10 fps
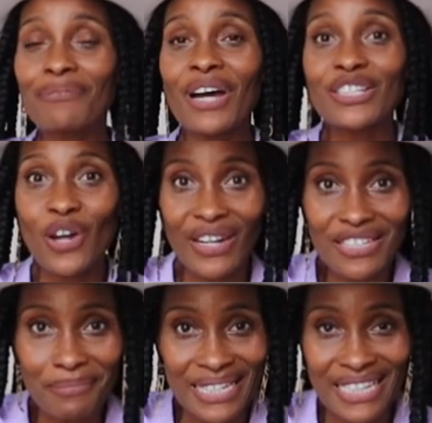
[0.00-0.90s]
I'm not
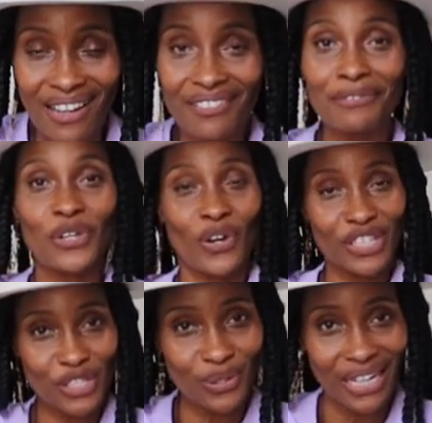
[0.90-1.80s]
talking to myself I'm
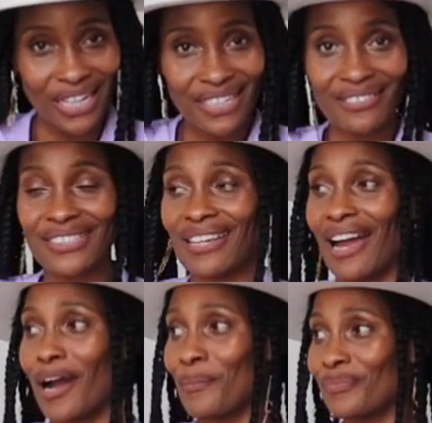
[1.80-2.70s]
talking to you guys
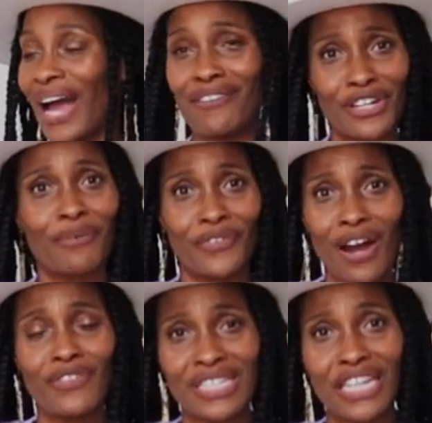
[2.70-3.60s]
um, have a
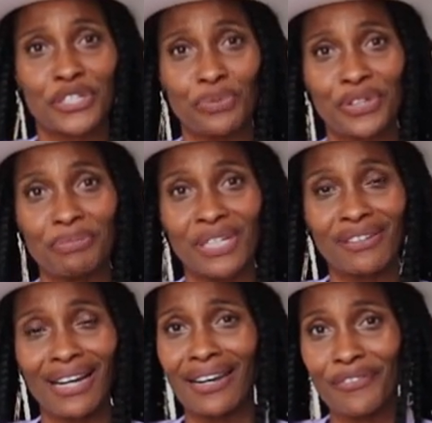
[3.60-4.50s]
conversation with me
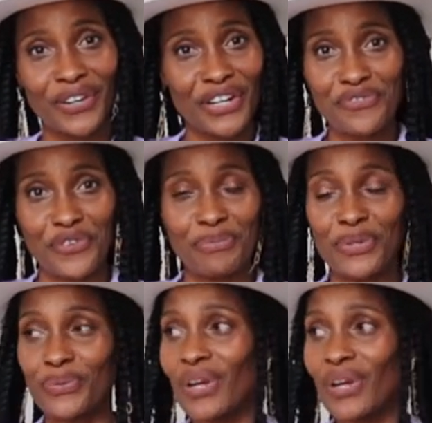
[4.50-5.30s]
I love hearing from you